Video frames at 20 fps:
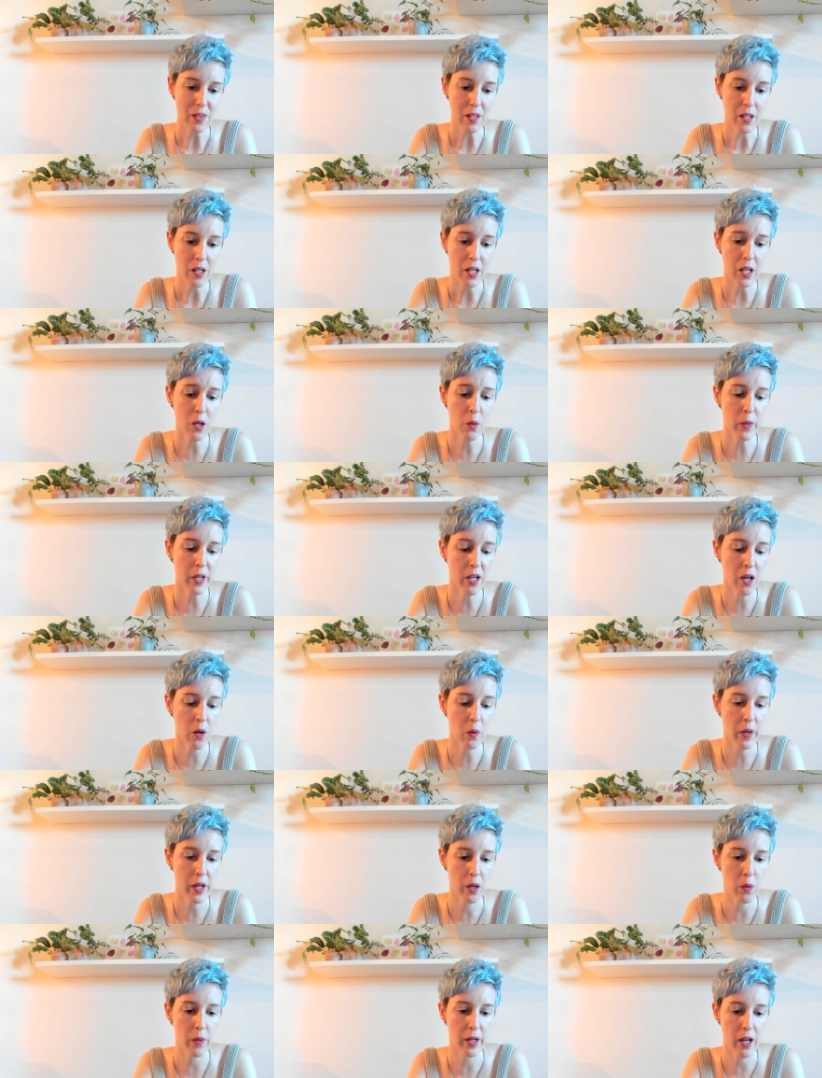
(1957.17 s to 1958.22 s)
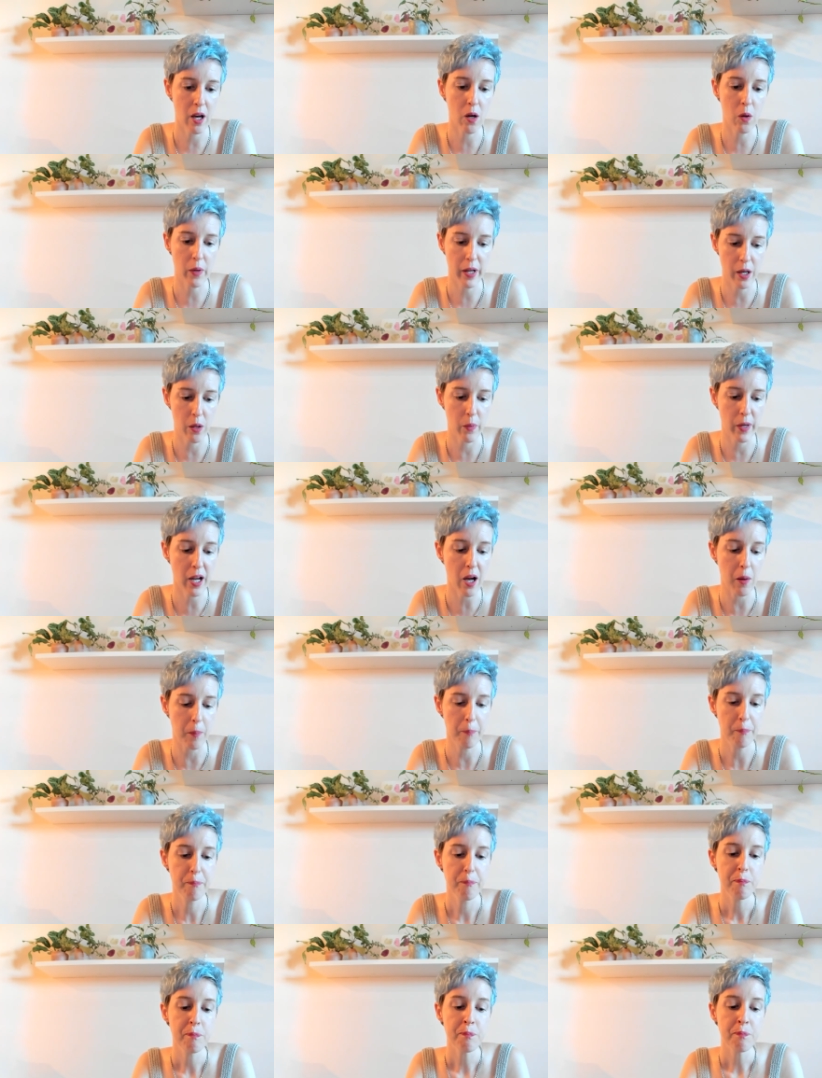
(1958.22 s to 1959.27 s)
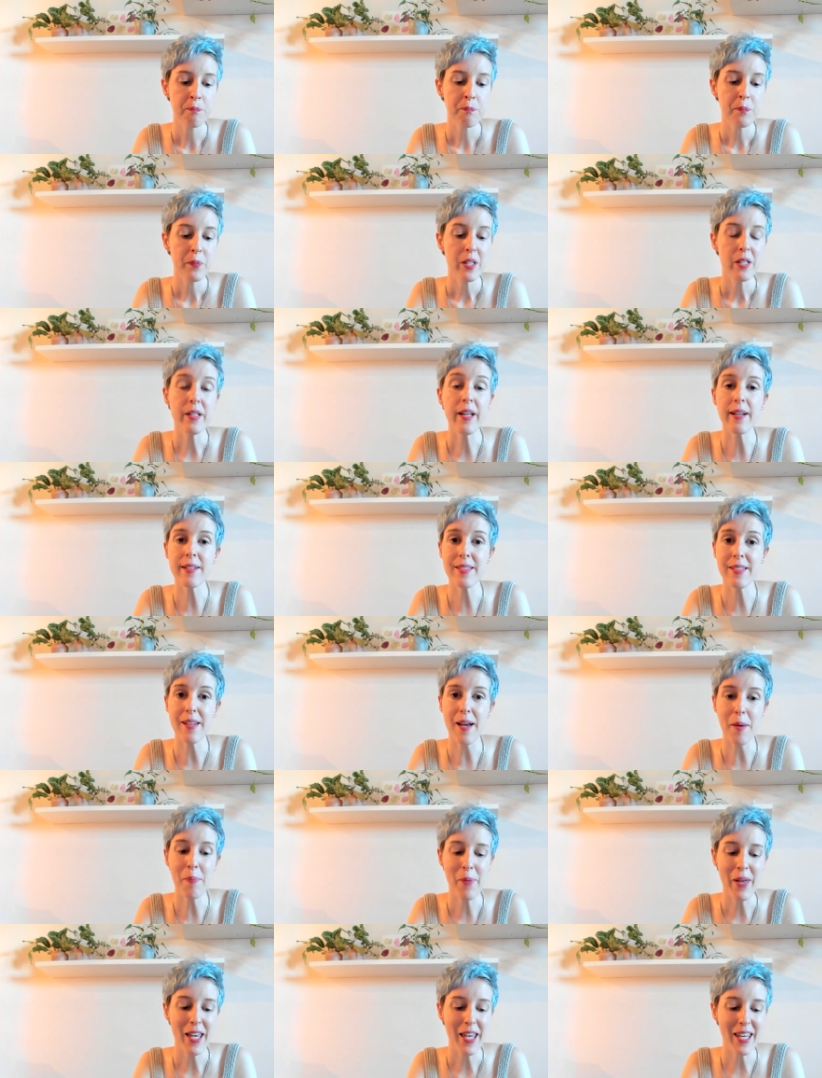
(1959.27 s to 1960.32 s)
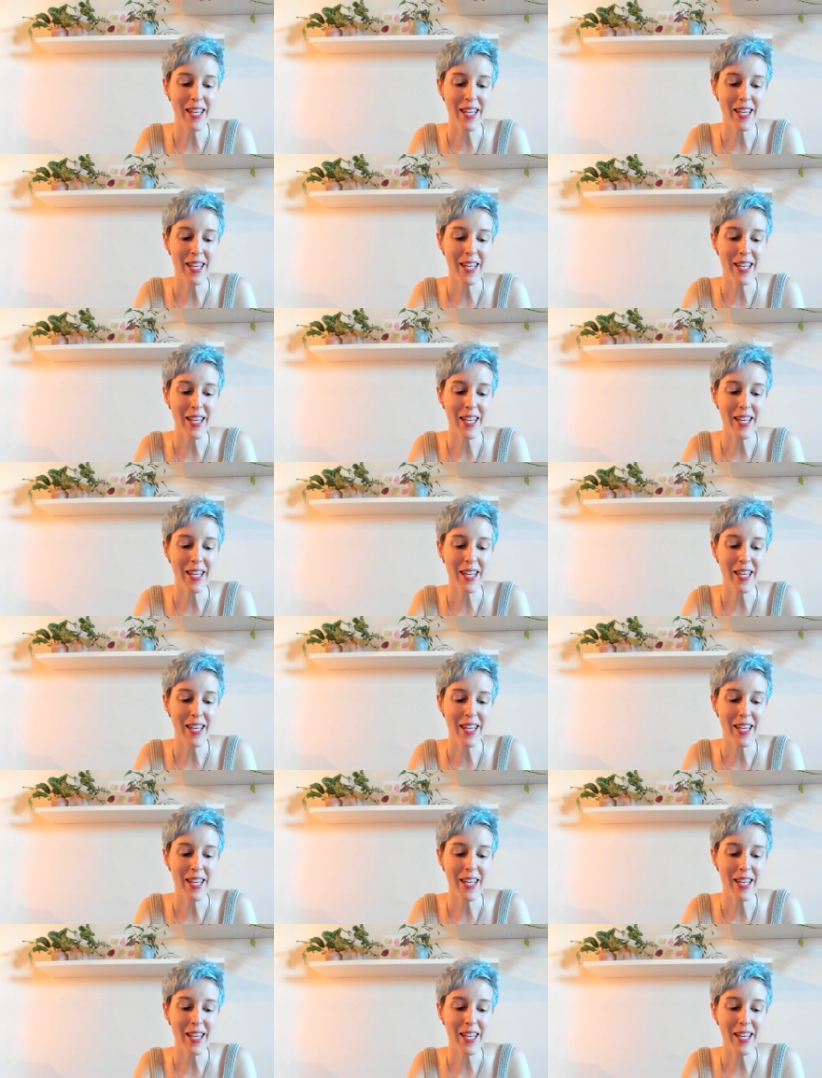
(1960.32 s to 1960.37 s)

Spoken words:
Here we go, here we go, here we go. Next up